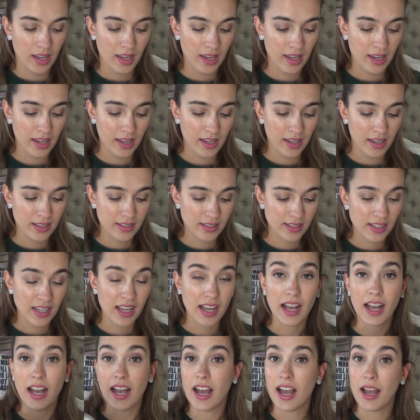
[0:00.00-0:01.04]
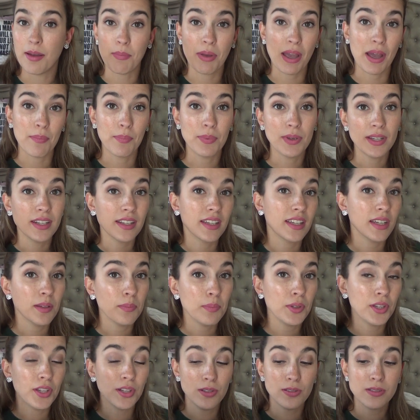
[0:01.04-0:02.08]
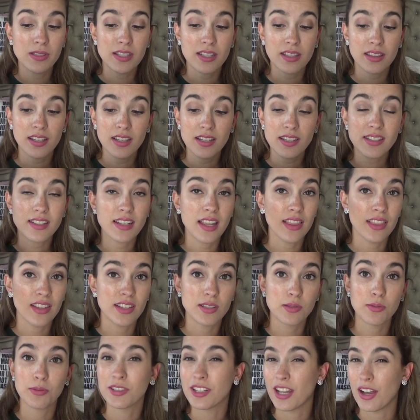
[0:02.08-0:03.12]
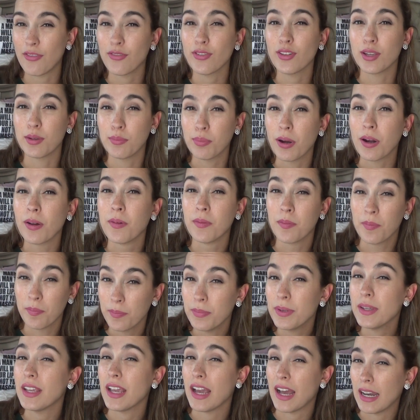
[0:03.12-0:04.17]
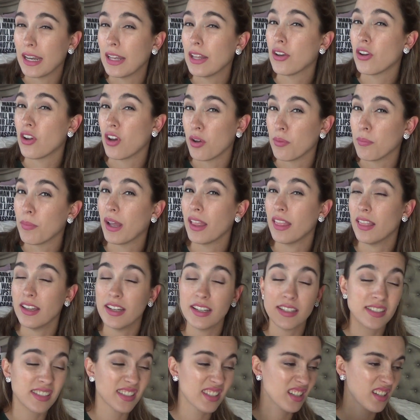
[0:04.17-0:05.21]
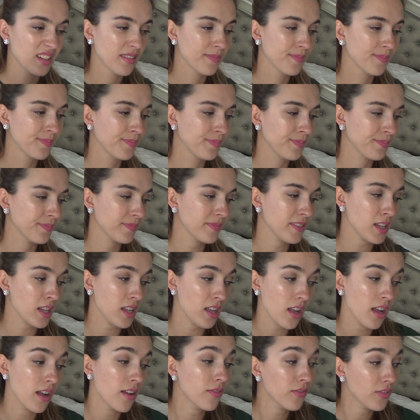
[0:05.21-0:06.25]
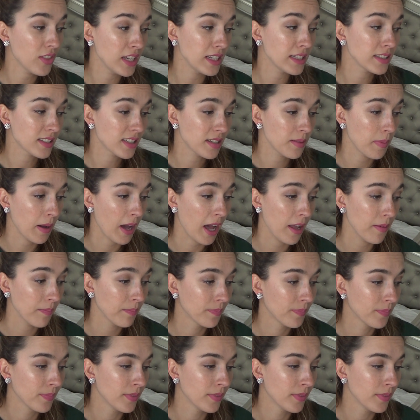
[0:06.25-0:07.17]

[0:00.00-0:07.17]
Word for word: and I'm happy to keep using this and this will definitely be added on my list of things to buy.